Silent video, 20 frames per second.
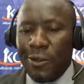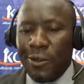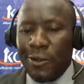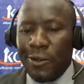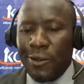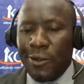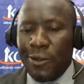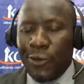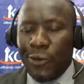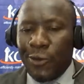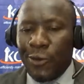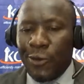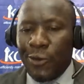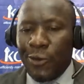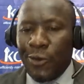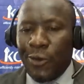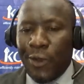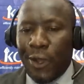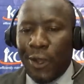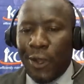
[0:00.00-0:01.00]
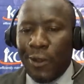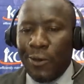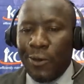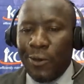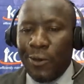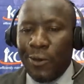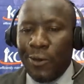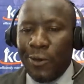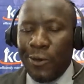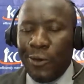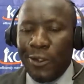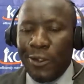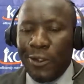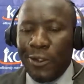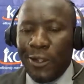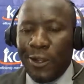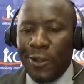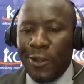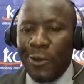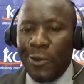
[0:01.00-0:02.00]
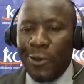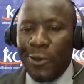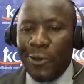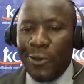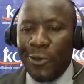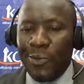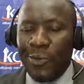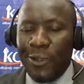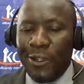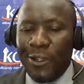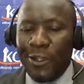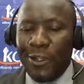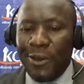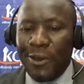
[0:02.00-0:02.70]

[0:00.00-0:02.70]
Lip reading: So I don't know exactly what you mean here.